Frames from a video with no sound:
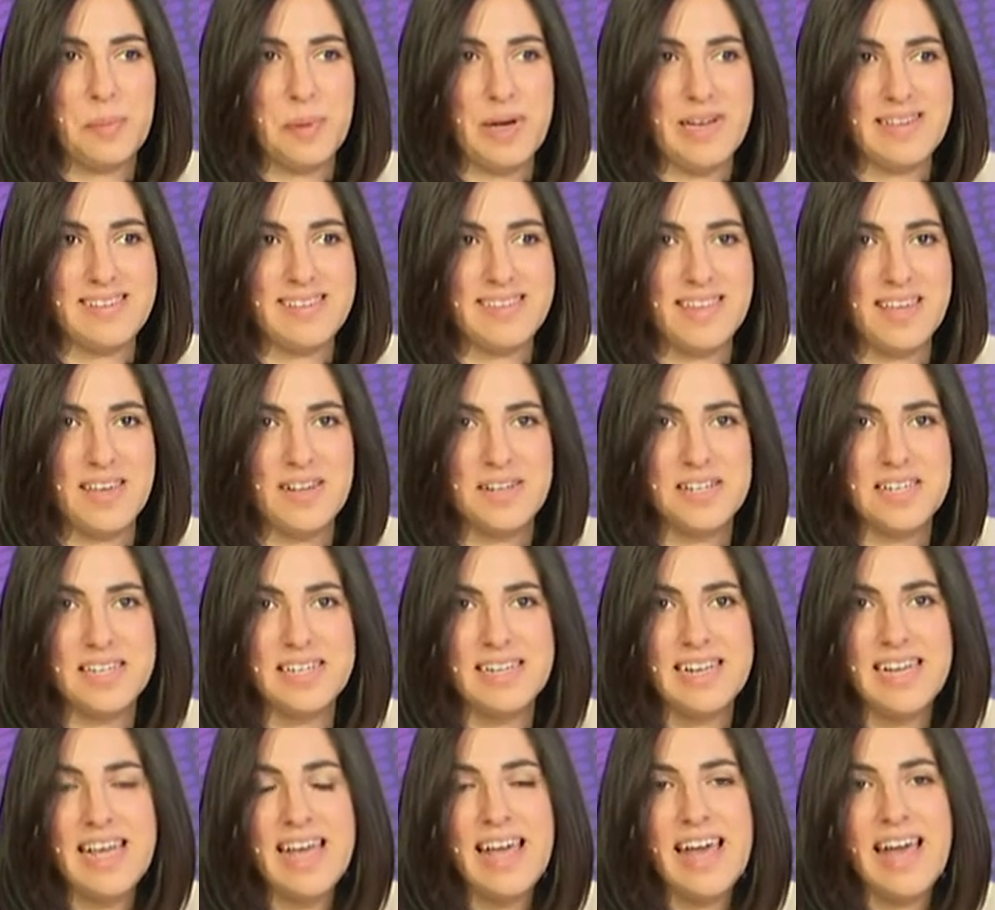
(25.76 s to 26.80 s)
the past year.
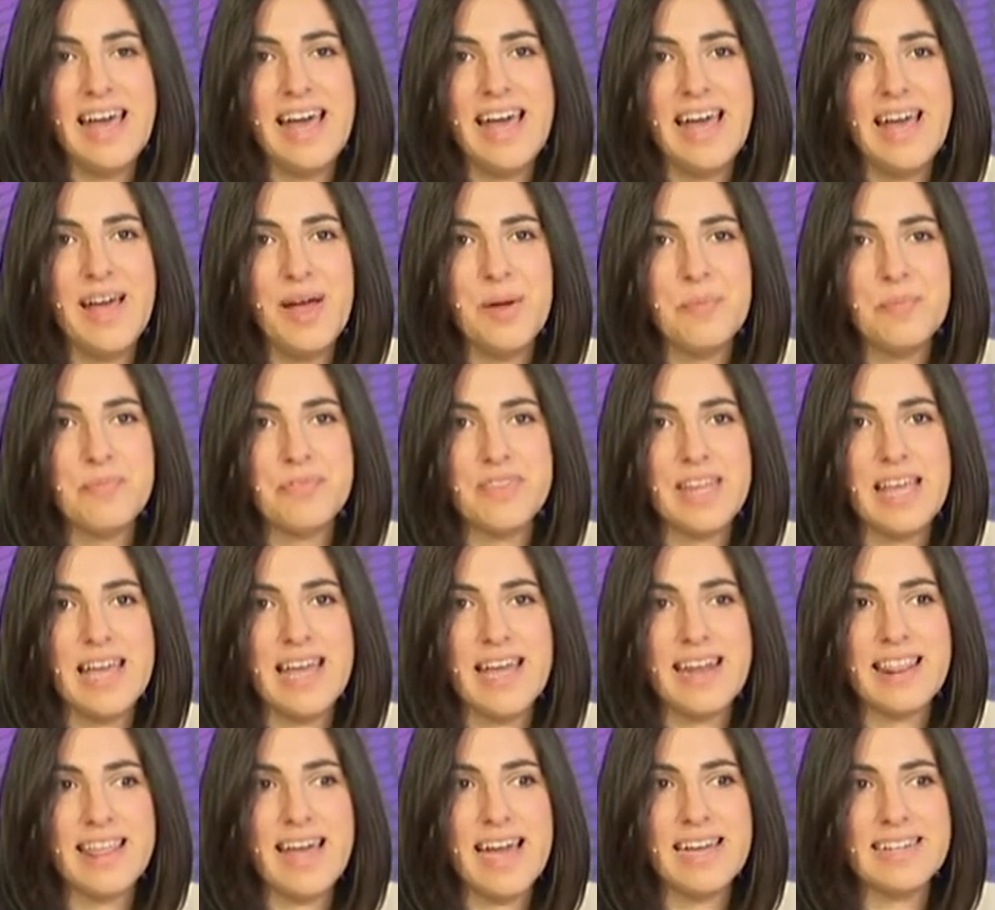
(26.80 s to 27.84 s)

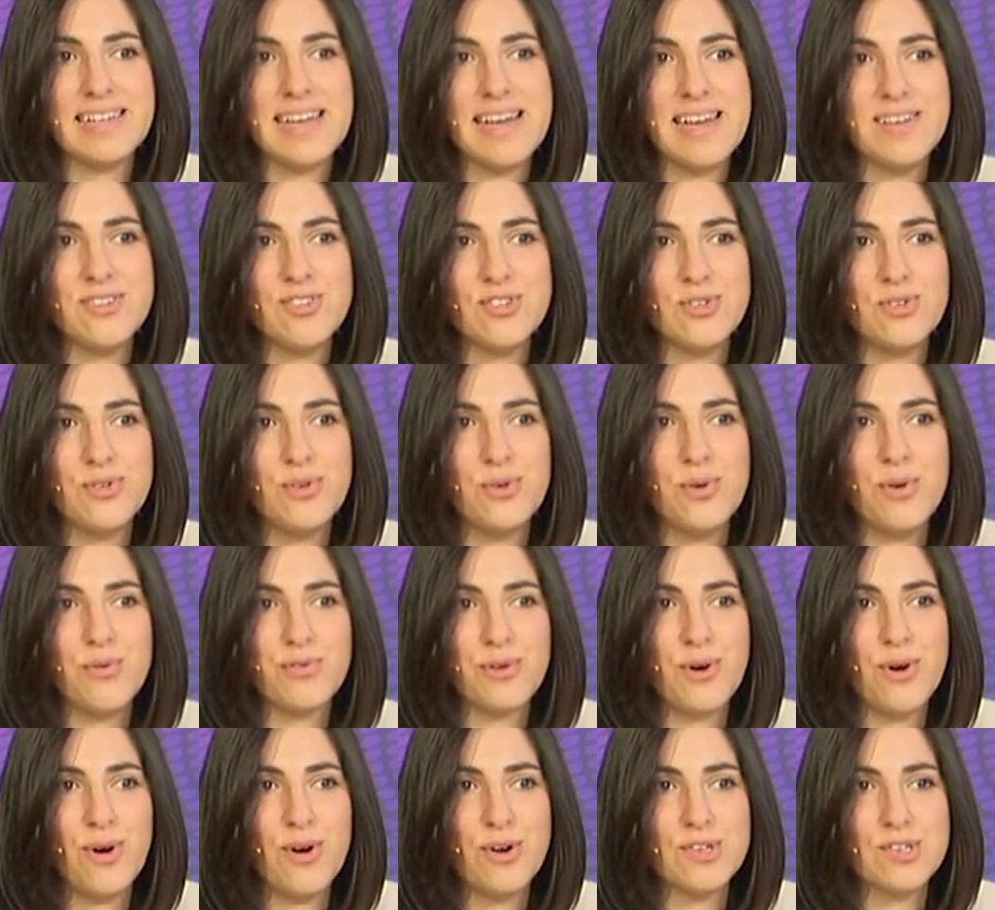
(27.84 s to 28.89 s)
And that has to do, of
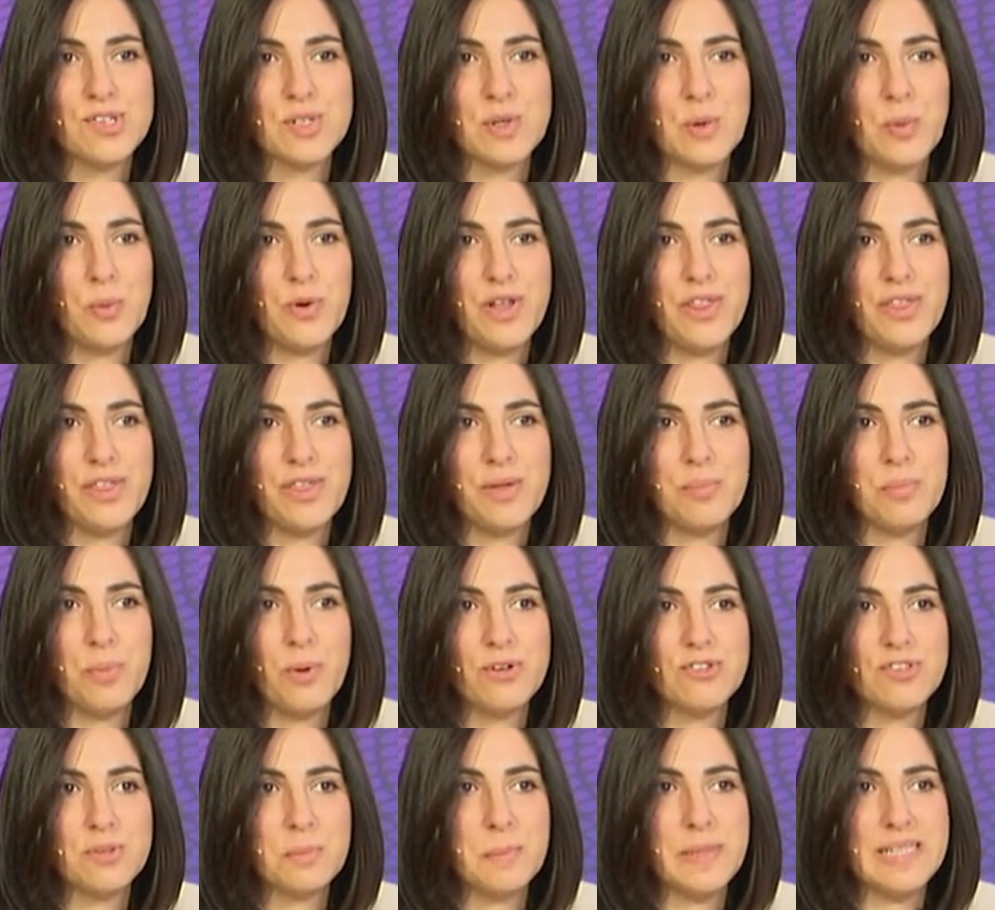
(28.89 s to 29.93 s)
course, with the
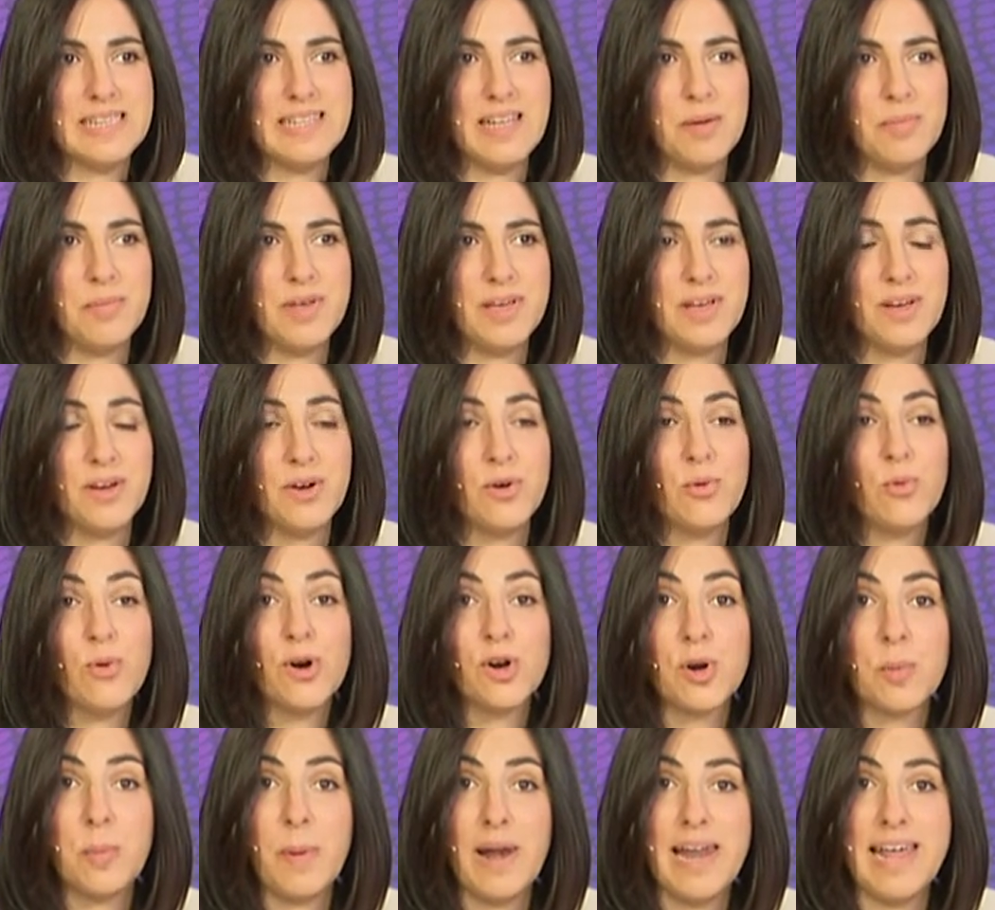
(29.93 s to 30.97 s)
post-pandemic
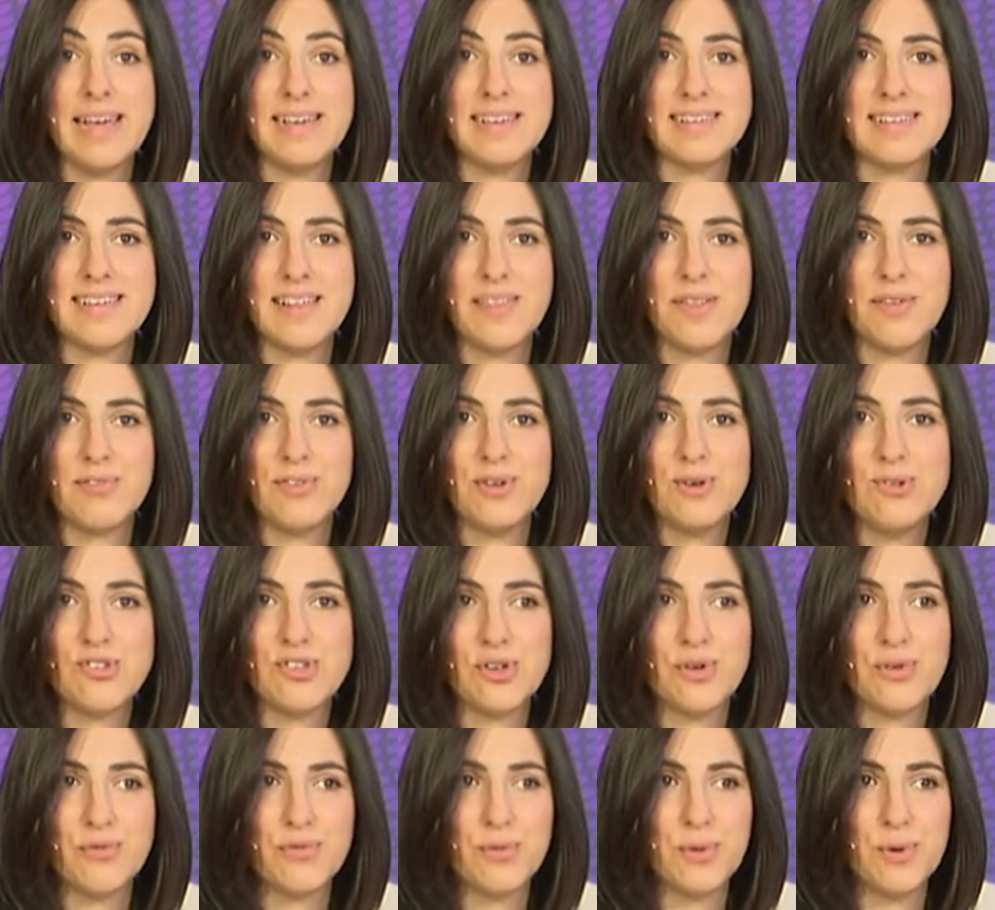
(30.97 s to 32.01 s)
workplace and the
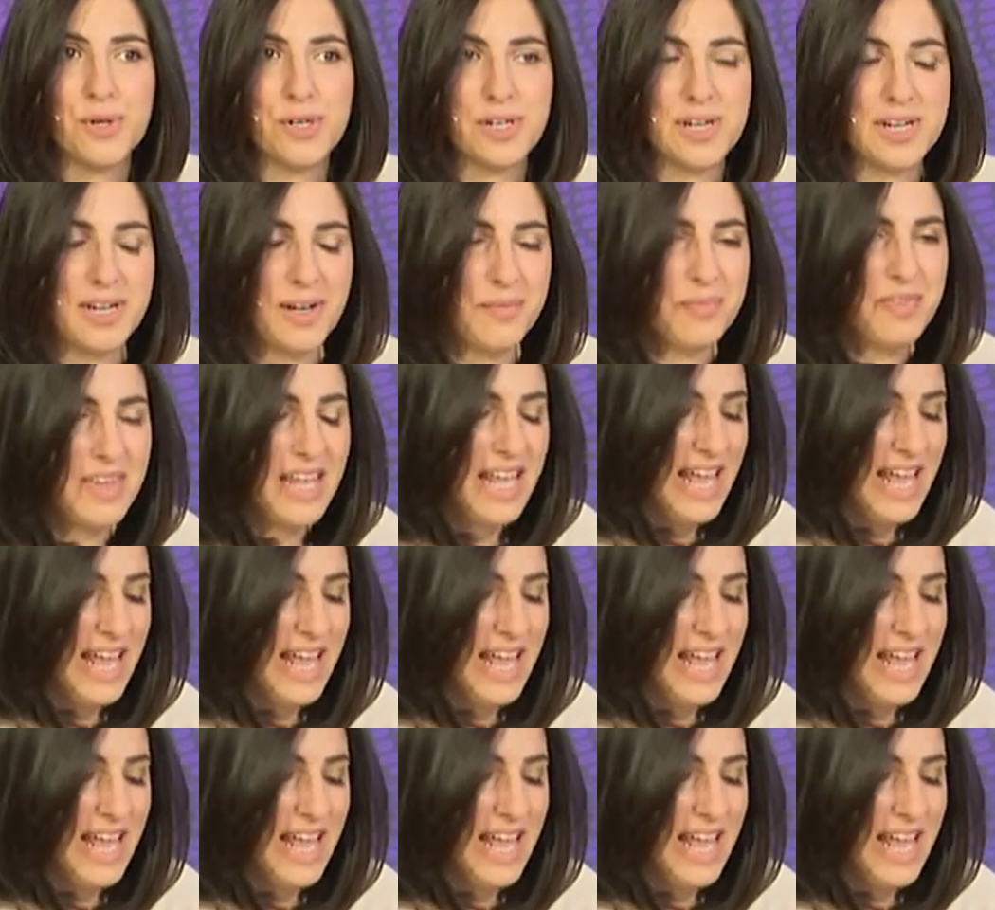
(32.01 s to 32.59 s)
future of work.